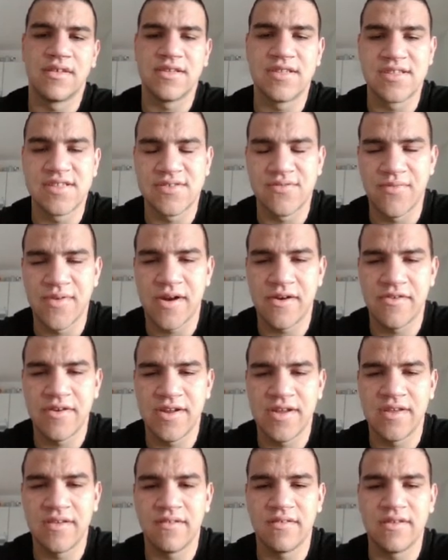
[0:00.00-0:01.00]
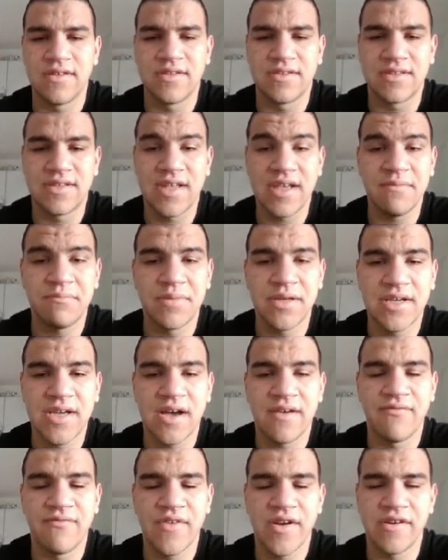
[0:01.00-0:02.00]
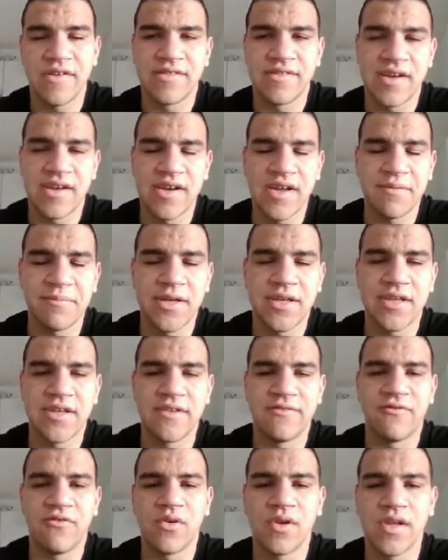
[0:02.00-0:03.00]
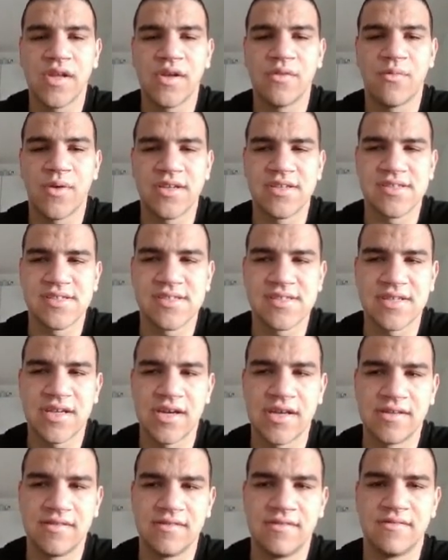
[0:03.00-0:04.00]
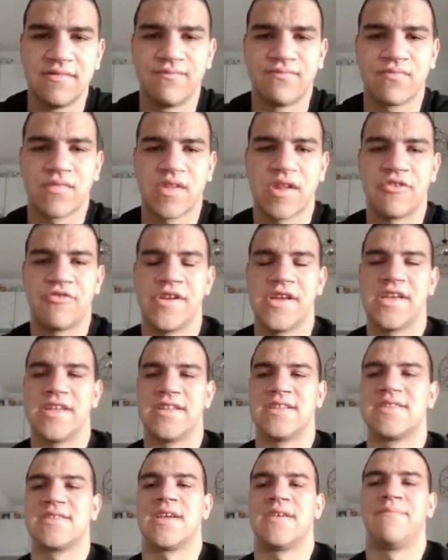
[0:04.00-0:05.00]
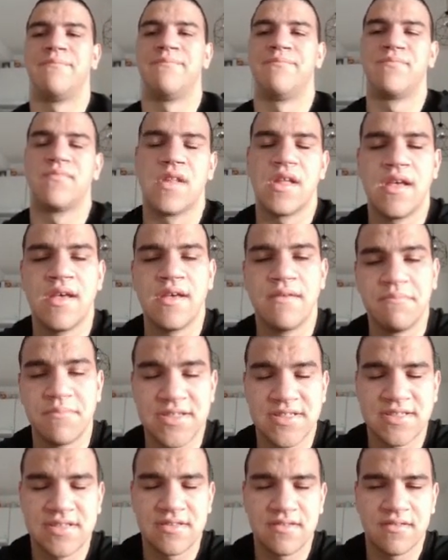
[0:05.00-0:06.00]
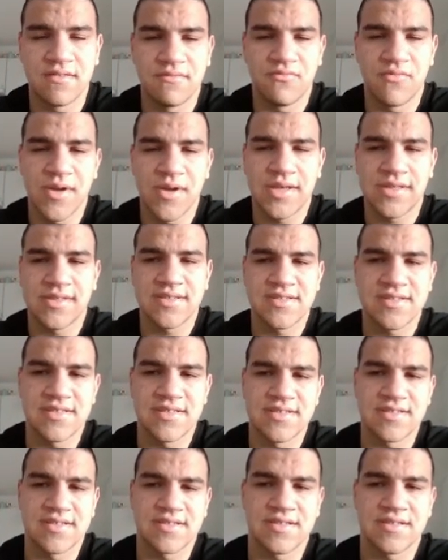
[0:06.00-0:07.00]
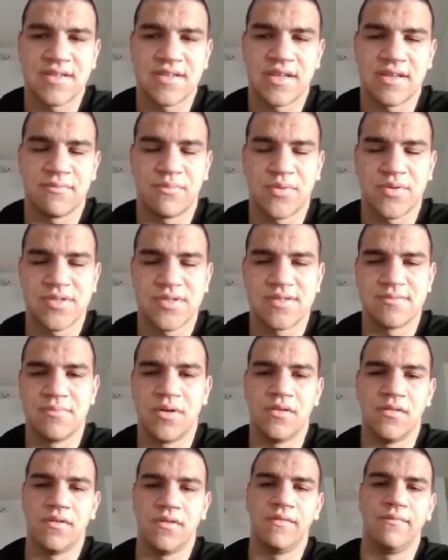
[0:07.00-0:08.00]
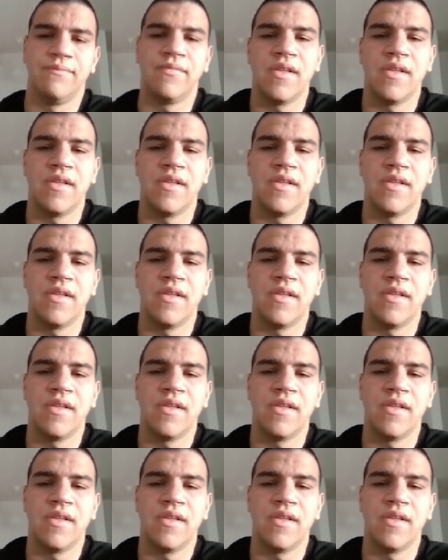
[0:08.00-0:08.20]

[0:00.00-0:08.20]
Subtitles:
it can become very dynamic if only one side creates some weaknesses and possible